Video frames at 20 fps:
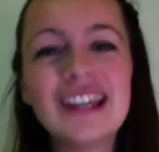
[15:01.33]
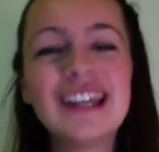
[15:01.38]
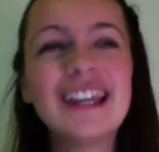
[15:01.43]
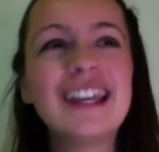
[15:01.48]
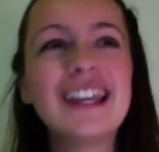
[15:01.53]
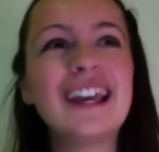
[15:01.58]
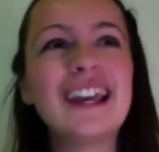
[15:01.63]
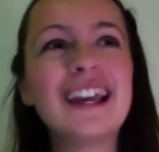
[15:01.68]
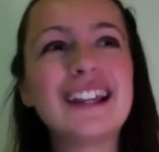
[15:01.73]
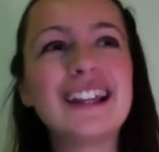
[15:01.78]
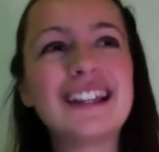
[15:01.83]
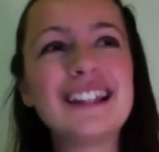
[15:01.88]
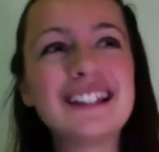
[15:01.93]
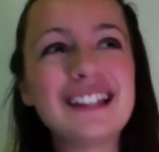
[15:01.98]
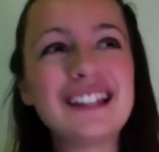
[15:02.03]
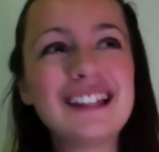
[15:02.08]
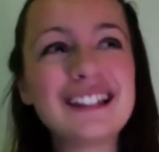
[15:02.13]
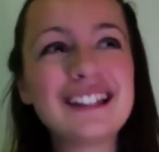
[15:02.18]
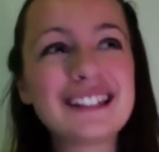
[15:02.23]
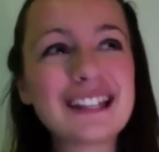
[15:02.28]
and
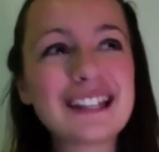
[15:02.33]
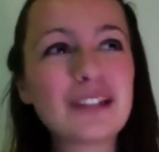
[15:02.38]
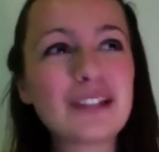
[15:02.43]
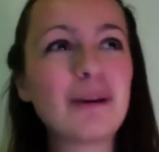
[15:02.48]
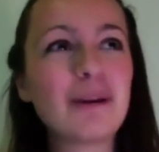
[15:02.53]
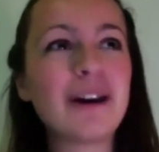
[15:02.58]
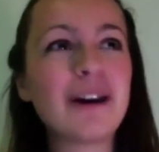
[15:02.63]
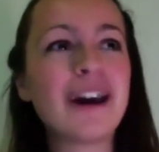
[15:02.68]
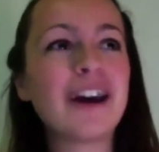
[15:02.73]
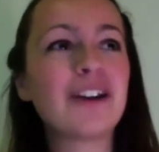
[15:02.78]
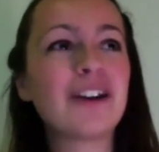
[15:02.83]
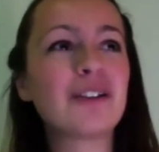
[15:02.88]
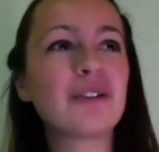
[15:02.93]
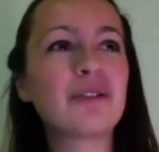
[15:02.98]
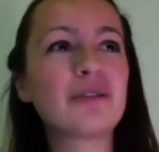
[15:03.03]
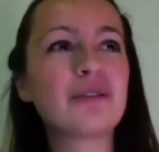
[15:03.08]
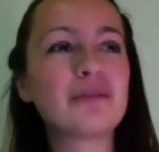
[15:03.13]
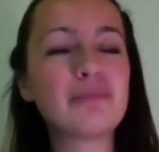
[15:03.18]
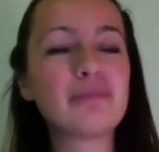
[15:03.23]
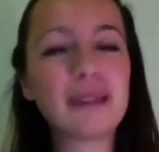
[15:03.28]
he said about
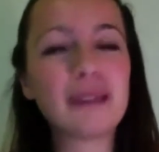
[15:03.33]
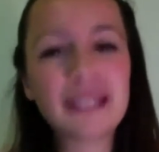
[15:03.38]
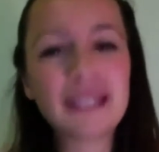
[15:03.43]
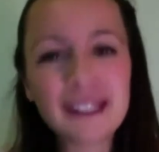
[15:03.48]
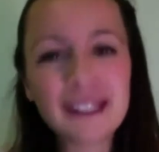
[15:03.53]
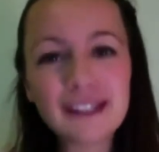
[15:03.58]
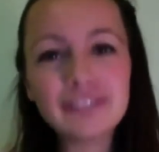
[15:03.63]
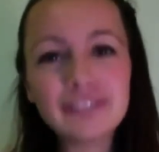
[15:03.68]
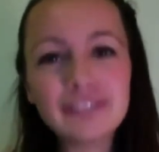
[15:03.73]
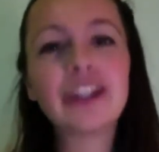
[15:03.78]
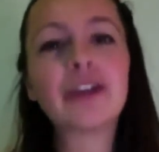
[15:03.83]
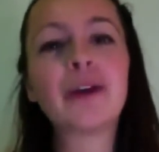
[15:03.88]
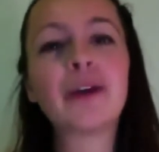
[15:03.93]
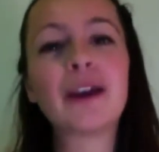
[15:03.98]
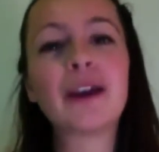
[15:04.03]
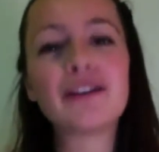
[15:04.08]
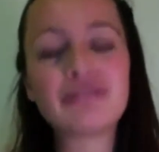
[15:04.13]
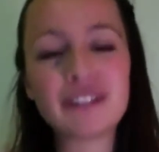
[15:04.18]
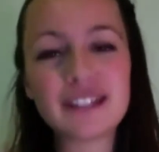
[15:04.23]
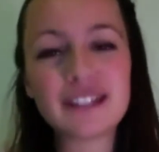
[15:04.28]
how making a video
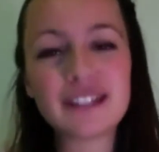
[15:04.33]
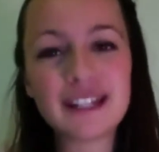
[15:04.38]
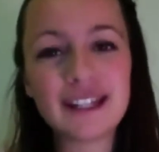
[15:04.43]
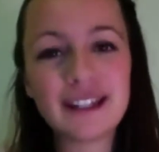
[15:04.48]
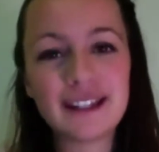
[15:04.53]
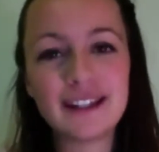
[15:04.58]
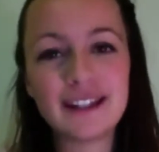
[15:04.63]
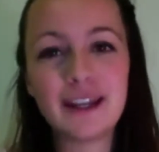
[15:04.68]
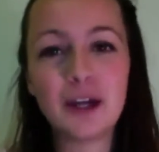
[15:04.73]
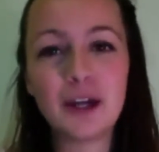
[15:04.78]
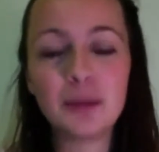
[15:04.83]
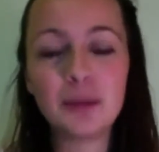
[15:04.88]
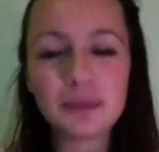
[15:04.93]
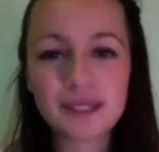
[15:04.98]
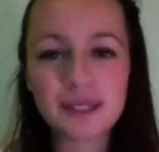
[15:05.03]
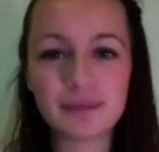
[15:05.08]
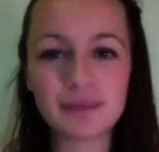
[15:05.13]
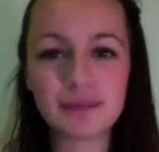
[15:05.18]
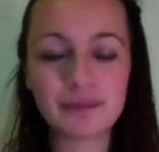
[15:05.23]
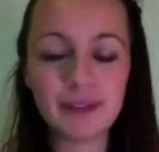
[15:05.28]
every day had helped
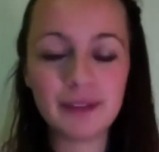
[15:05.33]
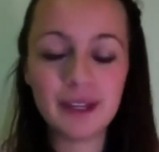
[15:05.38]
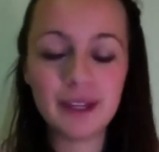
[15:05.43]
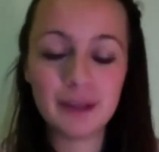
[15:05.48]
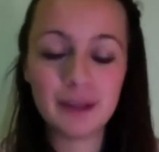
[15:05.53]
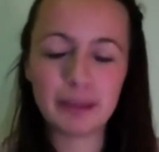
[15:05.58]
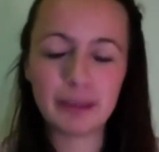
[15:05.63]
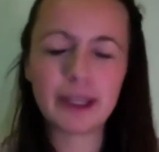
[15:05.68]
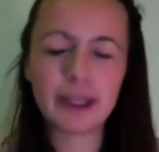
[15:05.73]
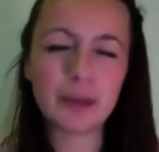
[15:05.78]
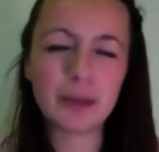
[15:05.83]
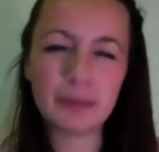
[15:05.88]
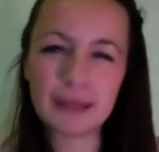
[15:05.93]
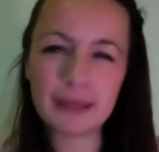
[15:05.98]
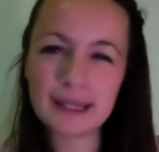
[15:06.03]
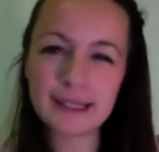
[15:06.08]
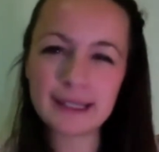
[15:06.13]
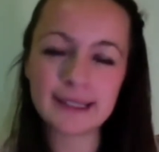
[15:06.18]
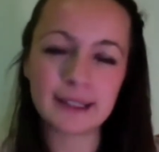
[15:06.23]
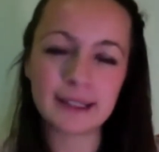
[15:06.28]
him become
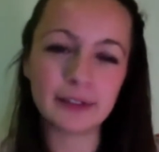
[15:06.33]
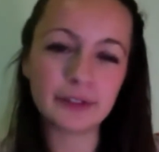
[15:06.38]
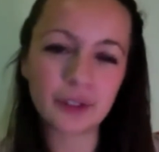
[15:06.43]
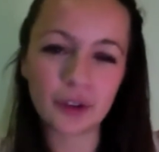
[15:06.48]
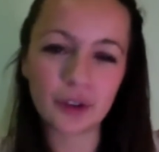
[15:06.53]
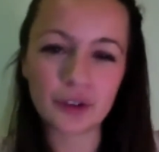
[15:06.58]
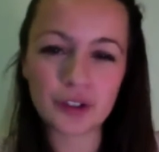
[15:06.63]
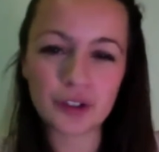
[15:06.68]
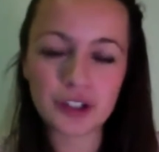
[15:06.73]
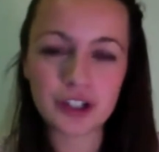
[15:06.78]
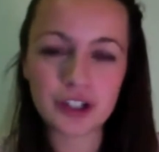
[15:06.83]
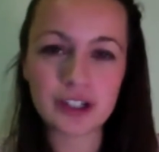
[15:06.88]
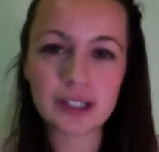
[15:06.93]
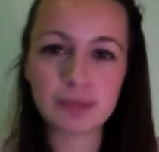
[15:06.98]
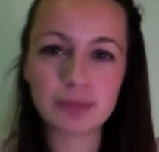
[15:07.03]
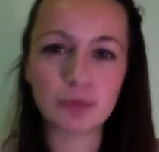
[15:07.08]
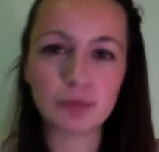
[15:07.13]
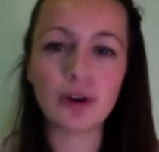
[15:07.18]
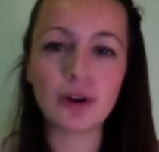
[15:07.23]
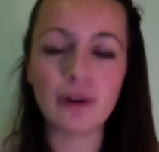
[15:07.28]
less self-conscious,
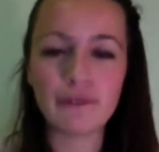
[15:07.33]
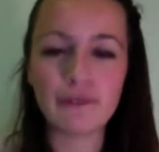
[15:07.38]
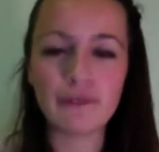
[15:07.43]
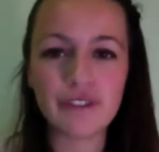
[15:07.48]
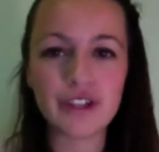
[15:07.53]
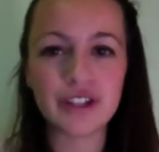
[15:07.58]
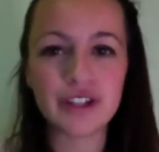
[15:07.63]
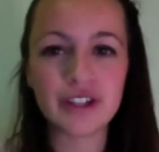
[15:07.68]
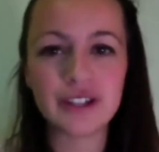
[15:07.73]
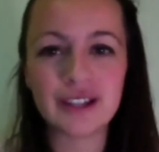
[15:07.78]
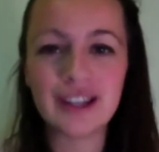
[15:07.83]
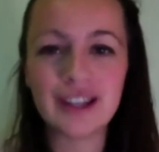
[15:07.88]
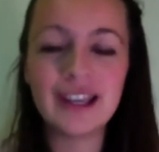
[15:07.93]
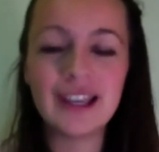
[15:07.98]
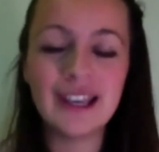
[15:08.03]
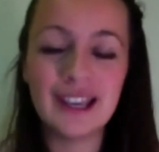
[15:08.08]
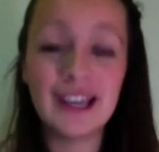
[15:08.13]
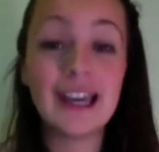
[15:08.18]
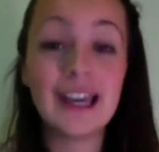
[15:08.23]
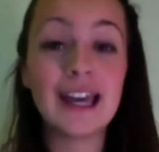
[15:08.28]
more confident,
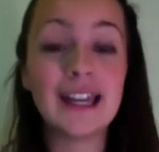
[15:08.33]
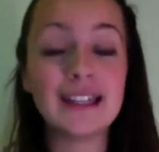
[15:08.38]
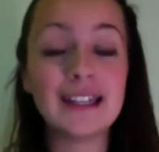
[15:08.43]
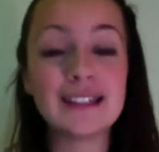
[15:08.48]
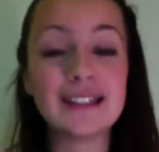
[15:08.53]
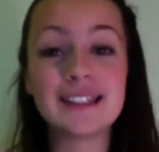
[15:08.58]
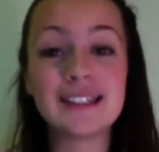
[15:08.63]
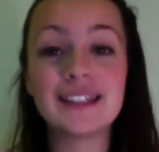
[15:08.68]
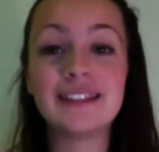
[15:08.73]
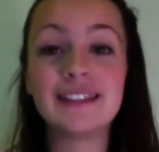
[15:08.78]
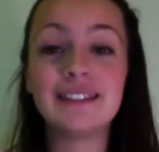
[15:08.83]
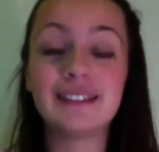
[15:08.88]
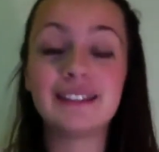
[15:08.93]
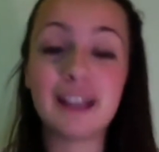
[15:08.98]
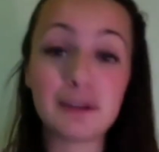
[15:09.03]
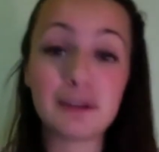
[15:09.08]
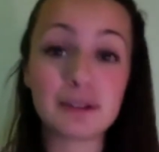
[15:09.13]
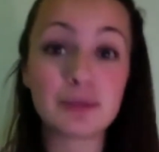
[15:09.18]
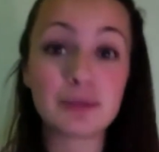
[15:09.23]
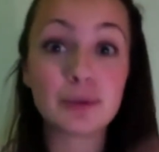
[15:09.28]
and that
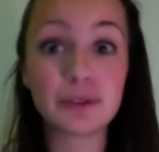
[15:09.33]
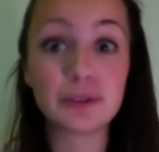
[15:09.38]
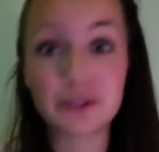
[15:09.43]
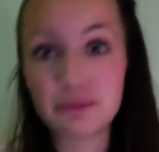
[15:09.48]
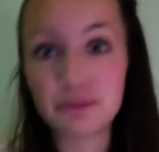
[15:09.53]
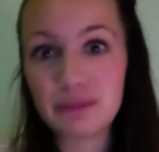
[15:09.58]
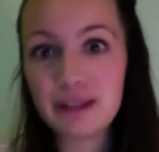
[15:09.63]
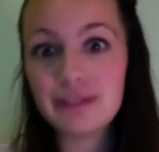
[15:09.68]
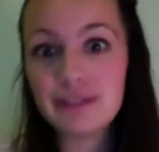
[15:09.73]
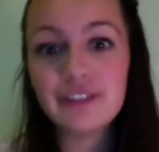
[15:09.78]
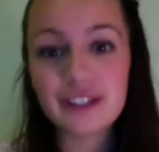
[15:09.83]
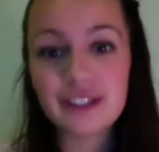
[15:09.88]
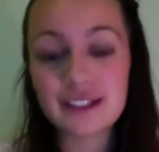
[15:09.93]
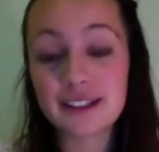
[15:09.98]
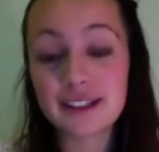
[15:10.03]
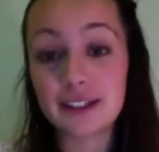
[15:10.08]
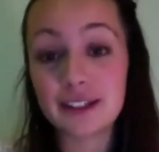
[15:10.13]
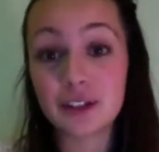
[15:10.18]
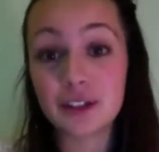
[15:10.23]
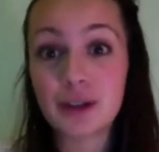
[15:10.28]
was one of the main things
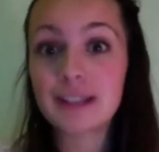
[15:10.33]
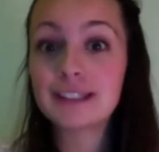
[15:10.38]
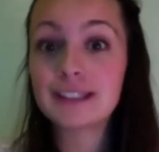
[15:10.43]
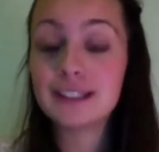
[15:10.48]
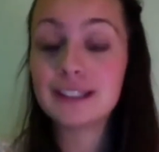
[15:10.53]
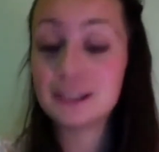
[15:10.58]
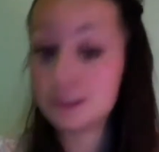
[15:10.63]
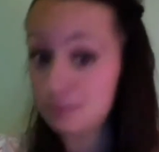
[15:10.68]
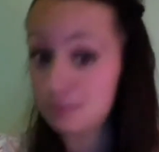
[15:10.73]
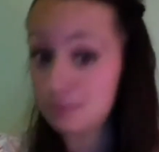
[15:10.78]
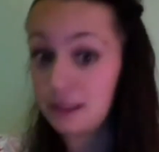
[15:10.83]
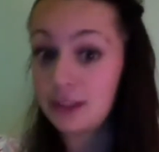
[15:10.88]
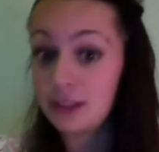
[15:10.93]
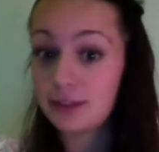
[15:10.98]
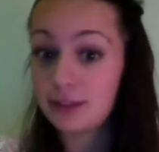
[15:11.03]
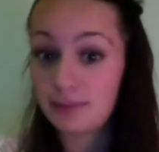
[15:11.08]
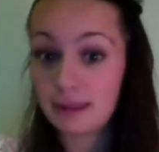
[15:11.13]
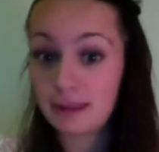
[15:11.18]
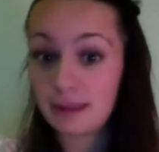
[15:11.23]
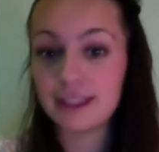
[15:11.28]
that attracted me to
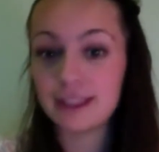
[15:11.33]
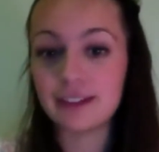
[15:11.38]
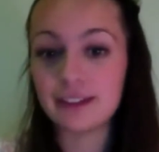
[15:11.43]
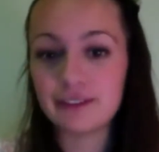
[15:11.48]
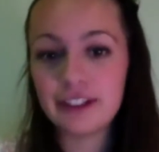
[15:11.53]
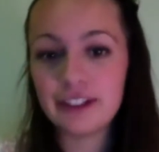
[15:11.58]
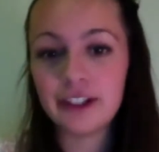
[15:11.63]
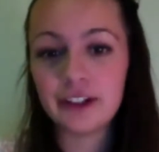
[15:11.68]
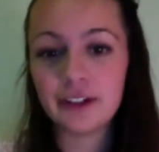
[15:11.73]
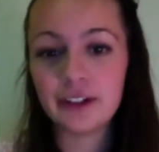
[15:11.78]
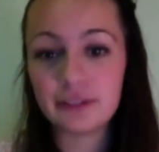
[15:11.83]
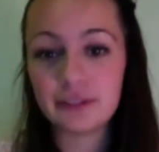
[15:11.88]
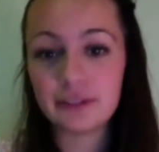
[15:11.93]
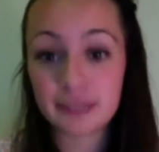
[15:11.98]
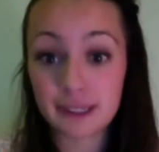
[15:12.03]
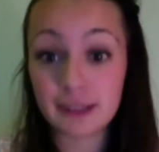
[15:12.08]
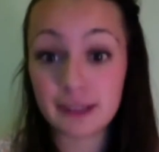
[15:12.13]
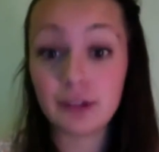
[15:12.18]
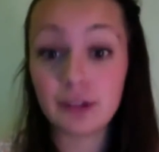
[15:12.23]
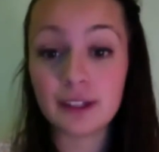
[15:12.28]
making a video
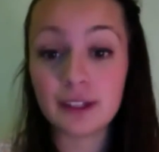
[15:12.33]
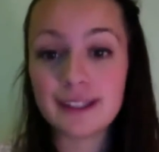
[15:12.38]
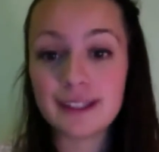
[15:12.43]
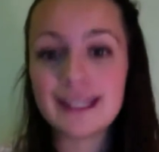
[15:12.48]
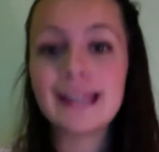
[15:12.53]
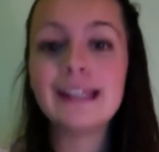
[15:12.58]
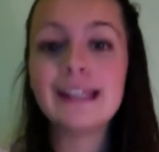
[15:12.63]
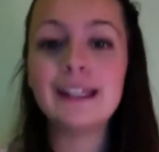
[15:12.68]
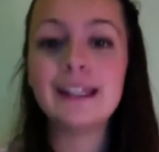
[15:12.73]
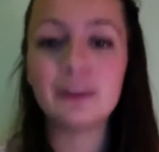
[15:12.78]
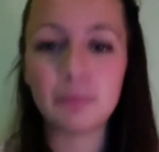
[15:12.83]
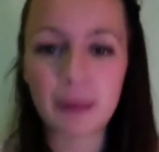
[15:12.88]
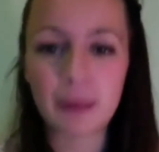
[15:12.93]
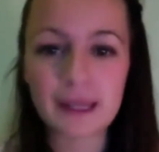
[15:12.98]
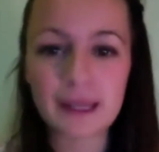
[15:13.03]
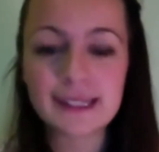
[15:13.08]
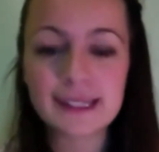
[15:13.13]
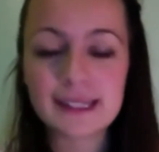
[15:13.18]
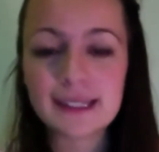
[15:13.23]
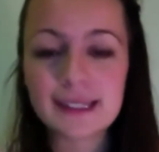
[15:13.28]
on a daily
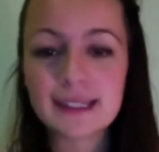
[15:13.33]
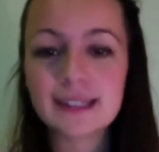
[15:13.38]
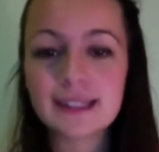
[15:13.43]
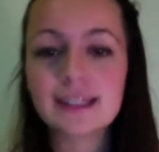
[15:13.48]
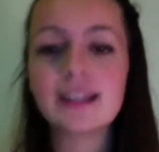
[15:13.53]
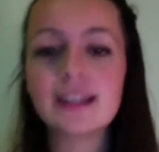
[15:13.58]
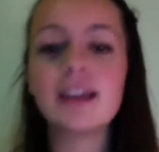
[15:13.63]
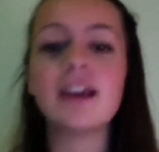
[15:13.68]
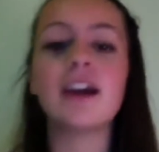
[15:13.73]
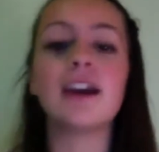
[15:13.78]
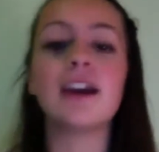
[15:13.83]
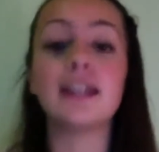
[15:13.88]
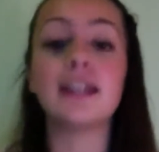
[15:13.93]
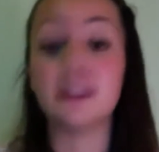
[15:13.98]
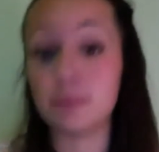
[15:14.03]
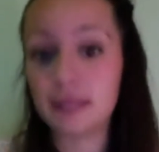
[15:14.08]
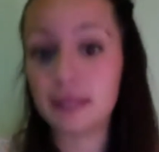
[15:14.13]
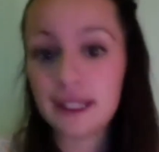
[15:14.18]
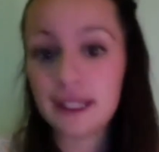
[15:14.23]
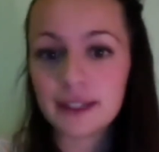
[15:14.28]
basis in the
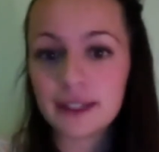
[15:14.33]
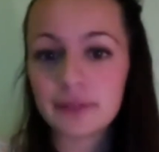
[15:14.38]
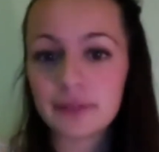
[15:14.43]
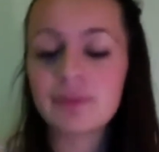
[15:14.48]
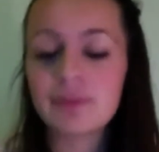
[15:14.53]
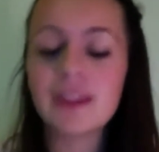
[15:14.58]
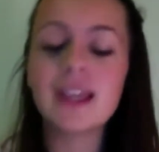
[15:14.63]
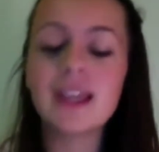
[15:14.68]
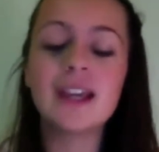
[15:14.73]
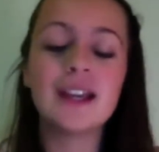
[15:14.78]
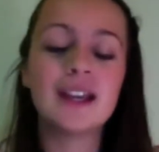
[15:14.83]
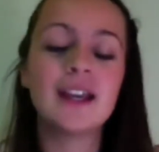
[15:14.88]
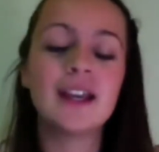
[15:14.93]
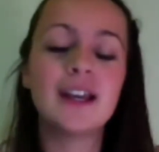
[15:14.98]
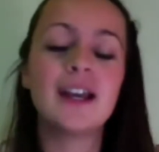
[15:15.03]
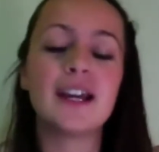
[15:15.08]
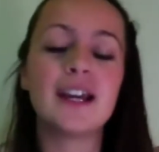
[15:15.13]
beginning. And